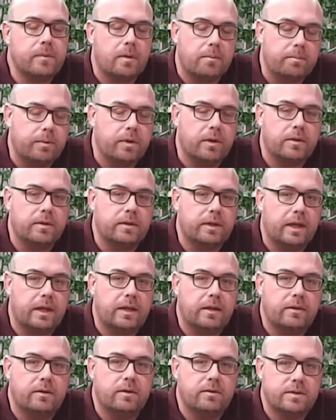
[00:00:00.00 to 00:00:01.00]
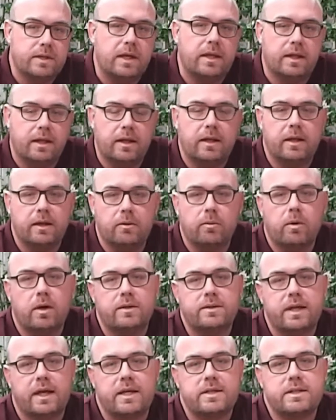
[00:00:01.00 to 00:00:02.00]
But they do take a little while
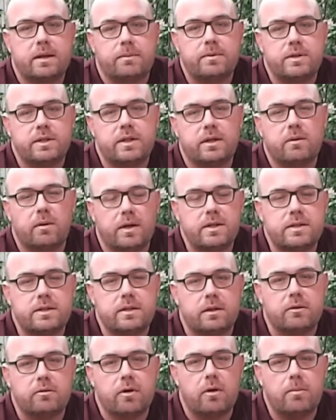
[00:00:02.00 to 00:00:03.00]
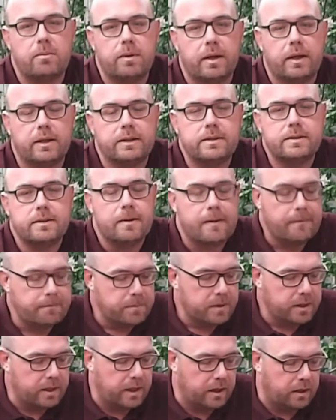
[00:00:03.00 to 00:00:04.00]
to get established, and they're quite slow-growing plants.
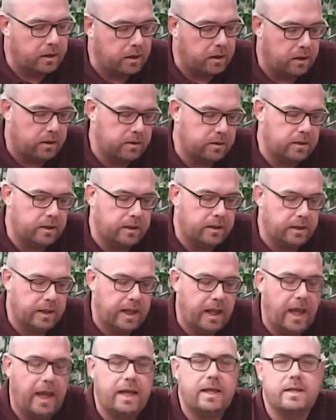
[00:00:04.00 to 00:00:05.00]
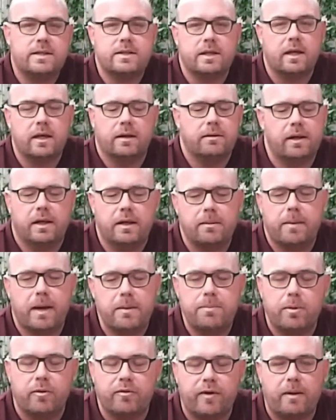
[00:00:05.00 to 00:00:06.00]
They are in the
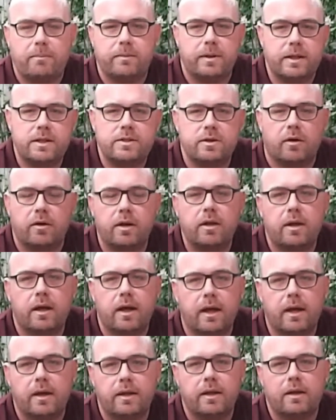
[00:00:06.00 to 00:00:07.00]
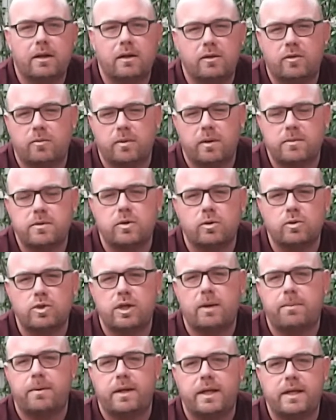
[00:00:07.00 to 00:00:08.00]
maple family. They're sometimes called
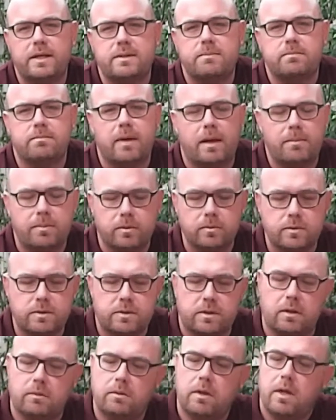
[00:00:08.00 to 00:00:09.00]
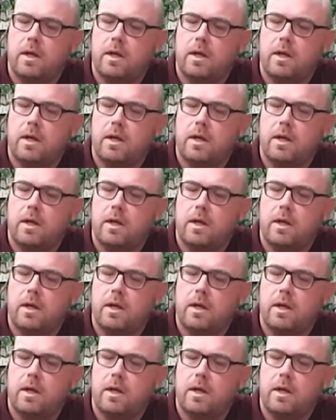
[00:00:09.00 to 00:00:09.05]
Japanese maples. So